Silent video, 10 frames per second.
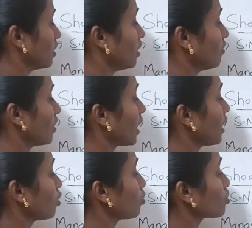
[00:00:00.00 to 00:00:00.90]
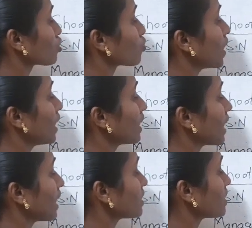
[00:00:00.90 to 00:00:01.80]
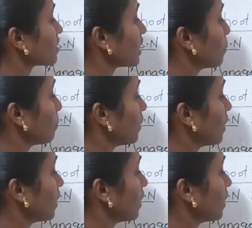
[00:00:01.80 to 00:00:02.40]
Here we can use 12 kg seed per